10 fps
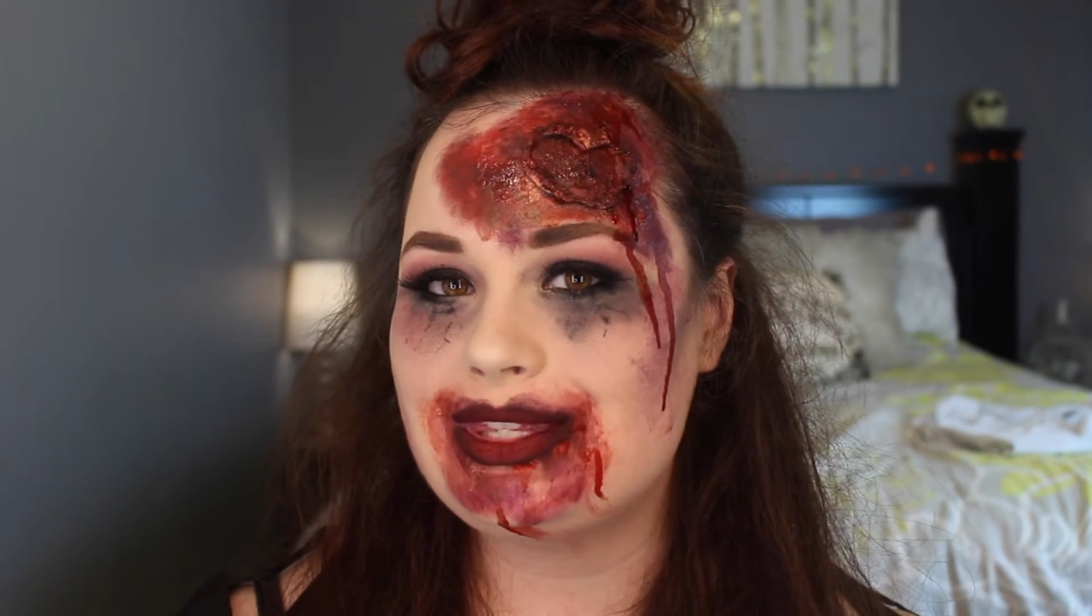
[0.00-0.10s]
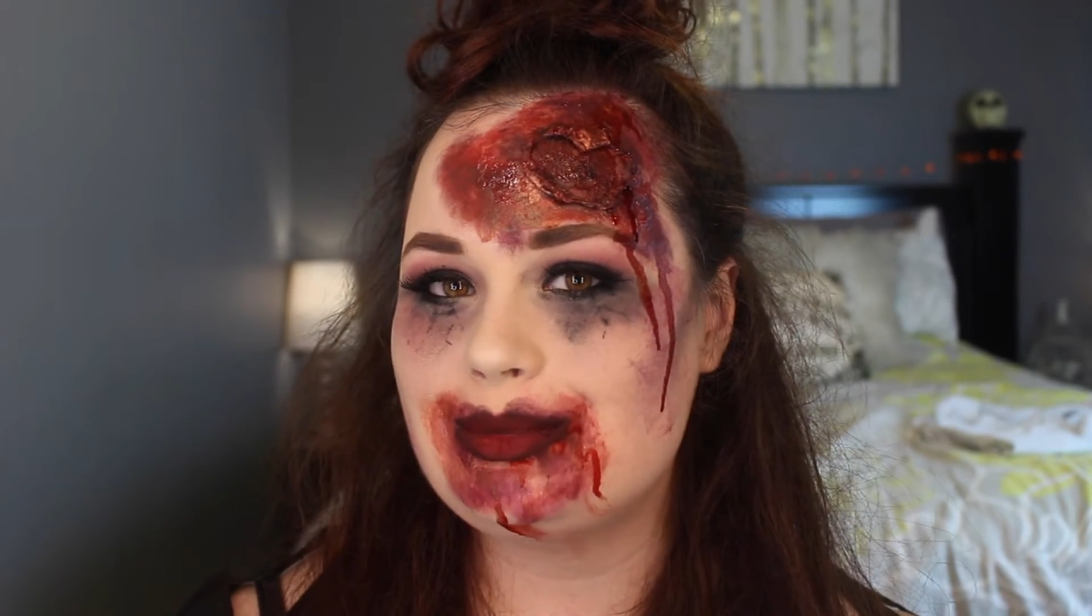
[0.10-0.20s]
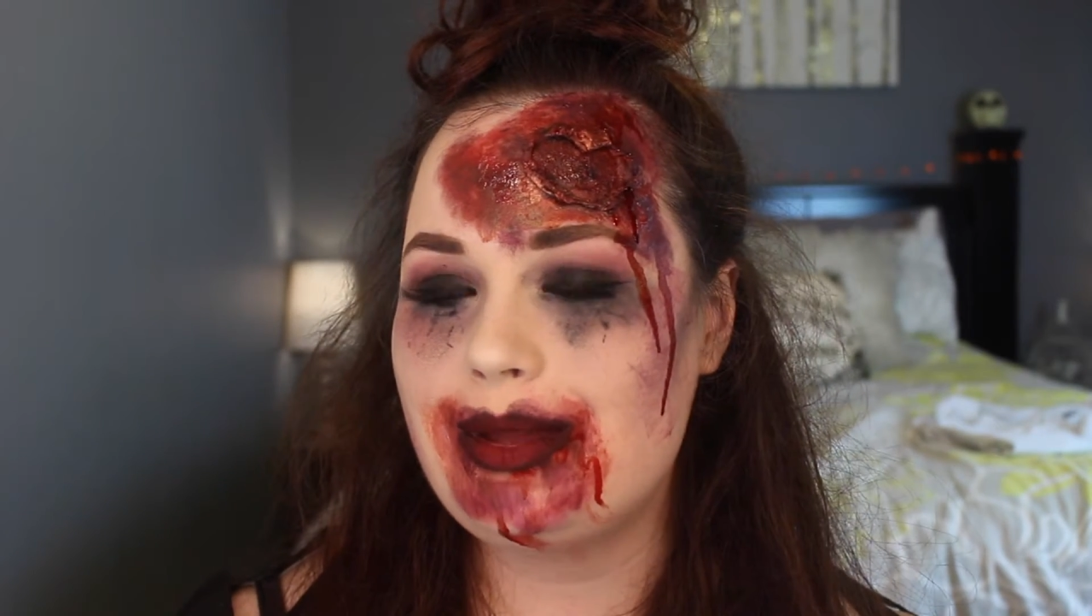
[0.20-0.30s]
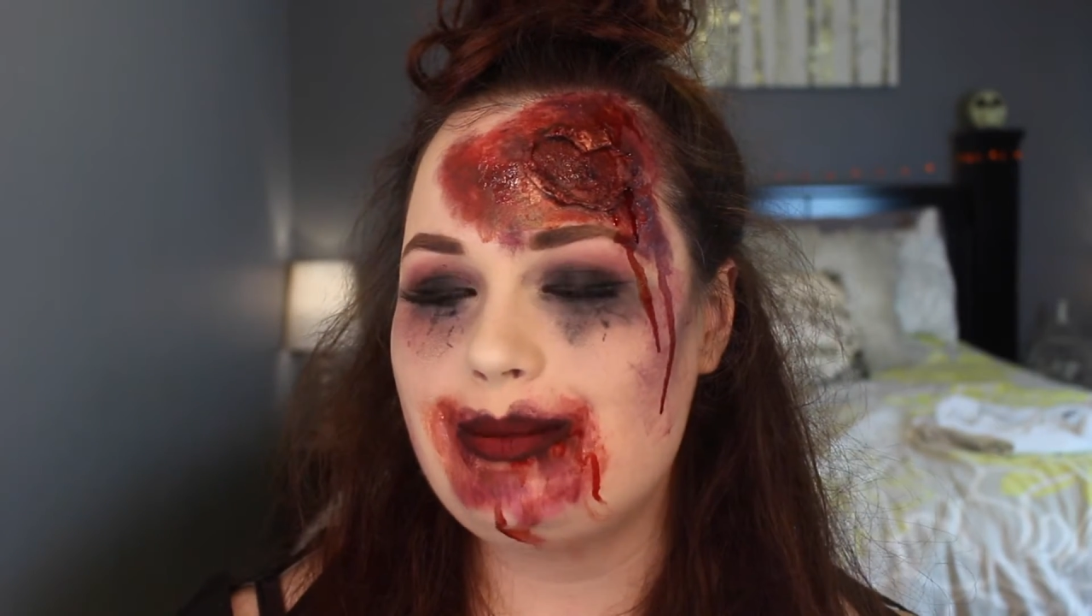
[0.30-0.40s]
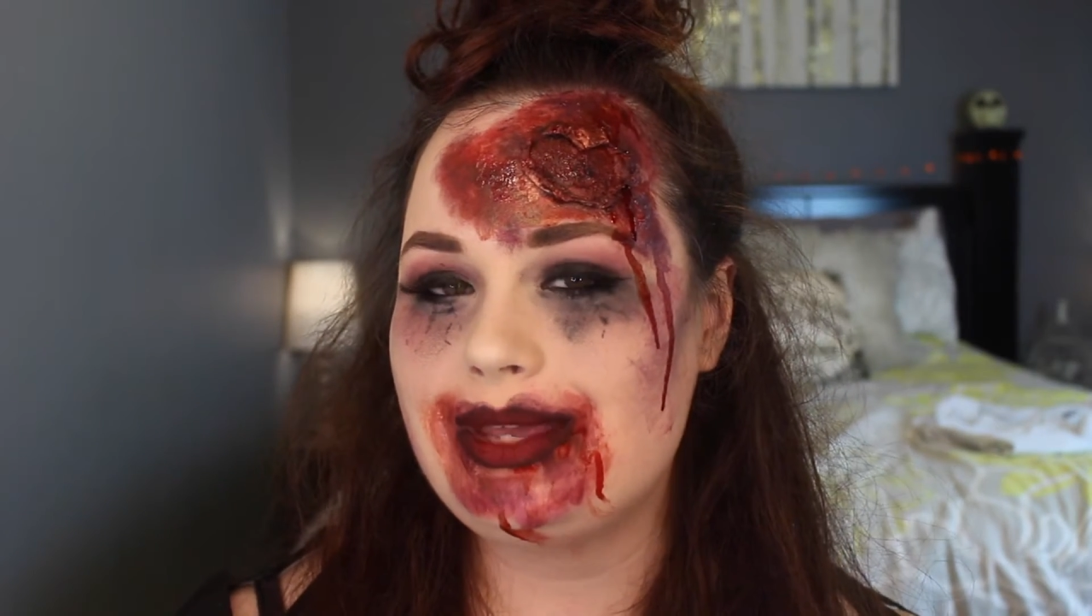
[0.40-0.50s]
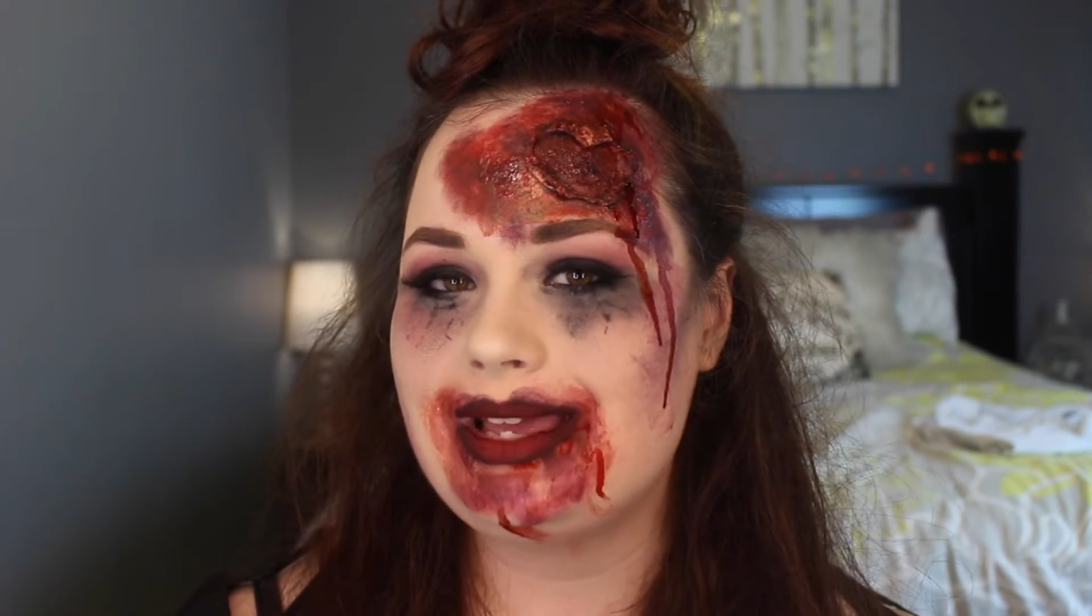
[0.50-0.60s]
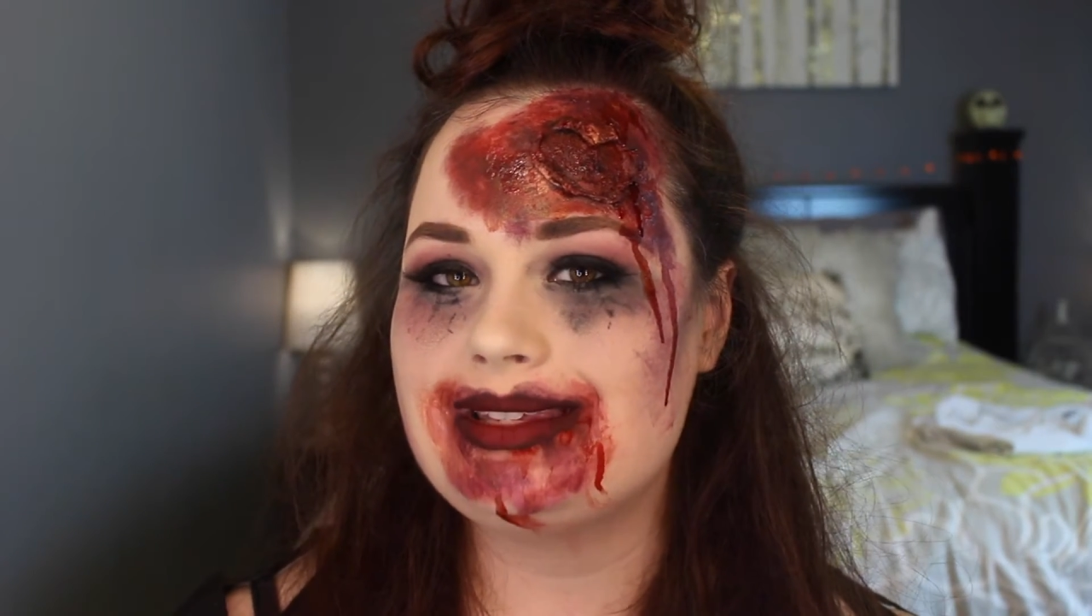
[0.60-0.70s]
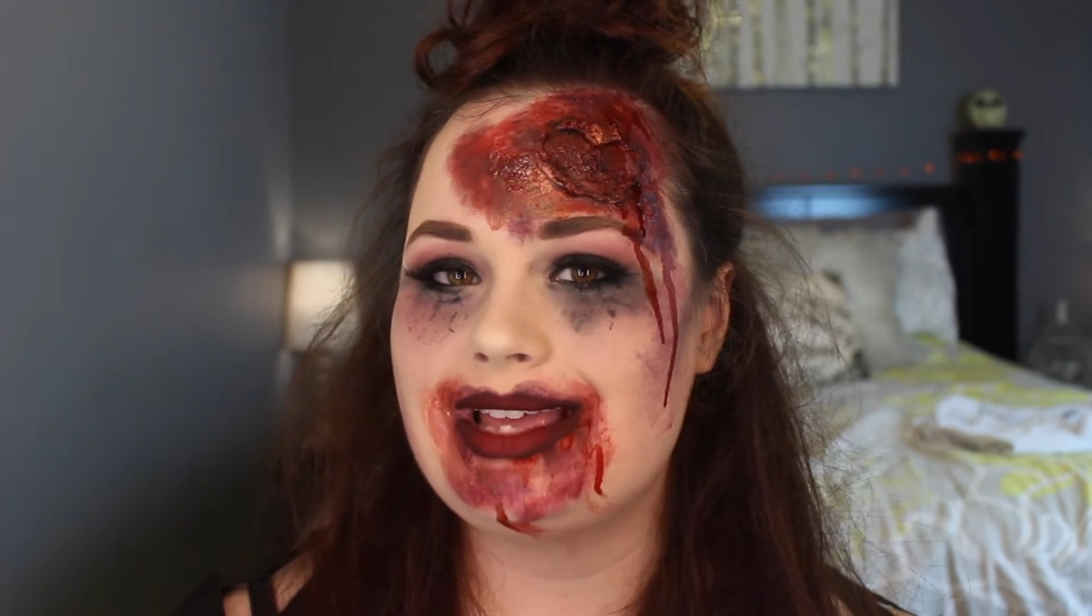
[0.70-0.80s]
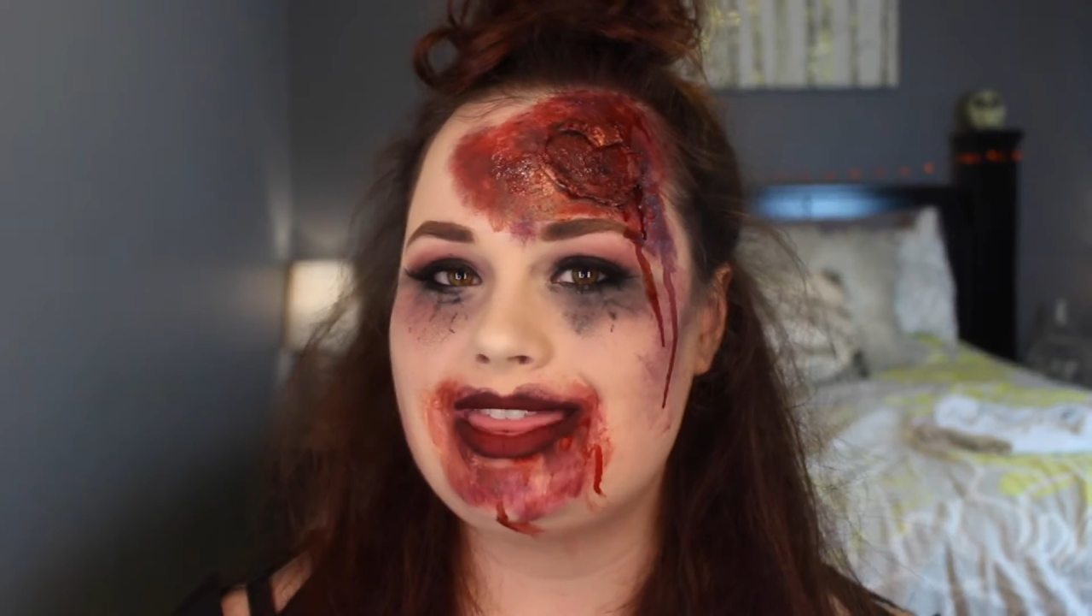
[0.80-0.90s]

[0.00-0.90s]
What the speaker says: this one because I